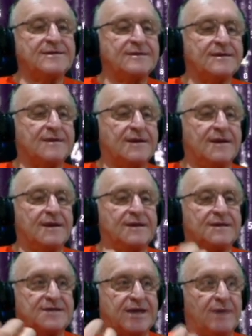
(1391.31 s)
Uh, it's
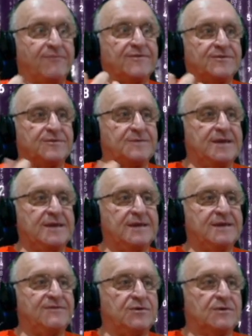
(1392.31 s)
helpful to me if
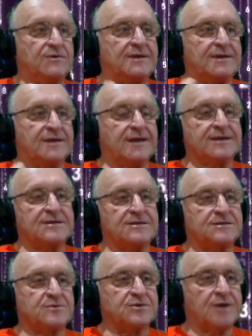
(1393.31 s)
you hit like and
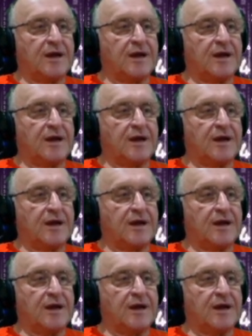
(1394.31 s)
subscribe.